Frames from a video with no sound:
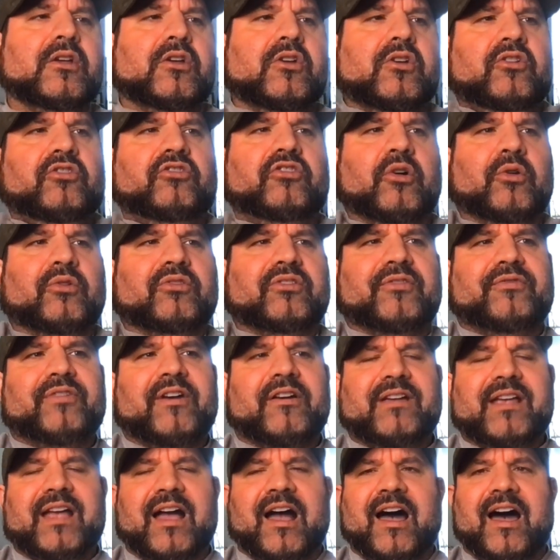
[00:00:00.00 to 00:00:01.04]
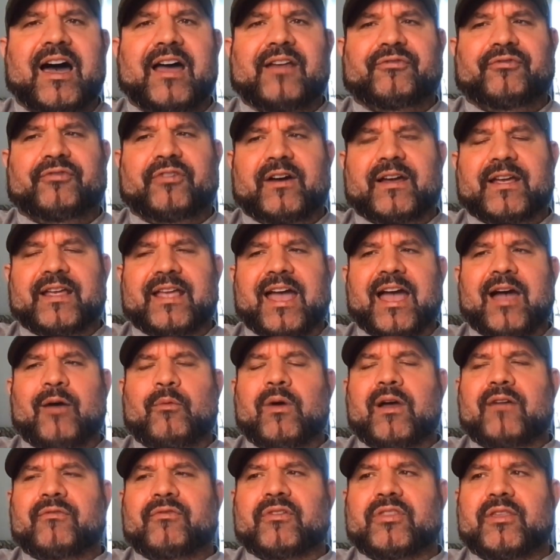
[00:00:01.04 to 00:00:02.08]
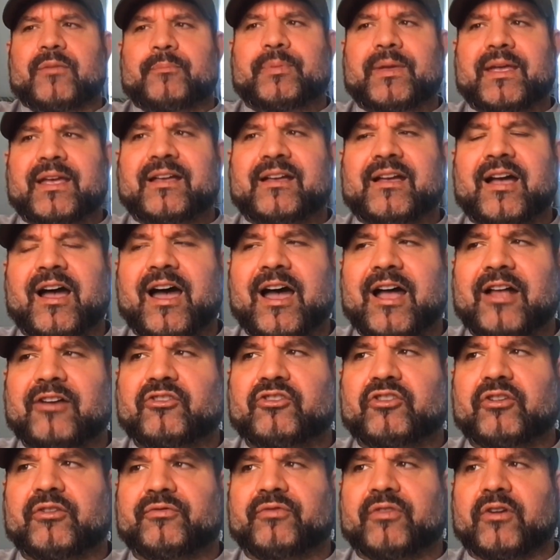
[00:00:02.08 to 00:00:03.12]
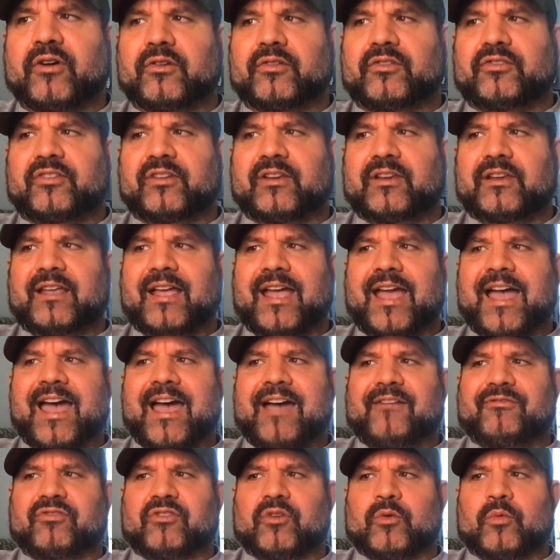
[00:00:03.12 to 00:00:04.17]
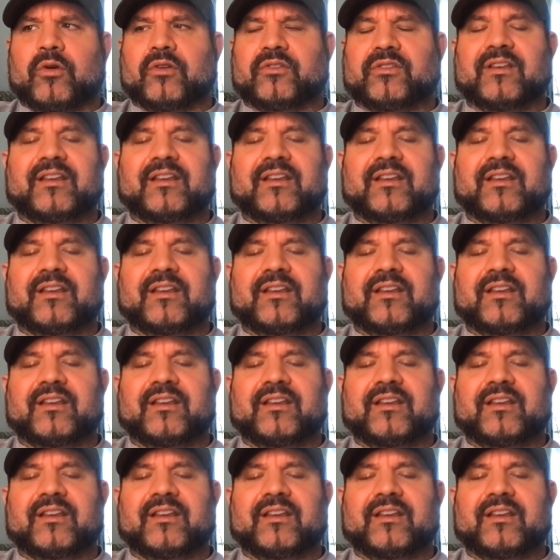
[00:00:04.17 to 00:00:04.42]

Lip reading: So it was a very odd fight. However, the big controversy afterwards,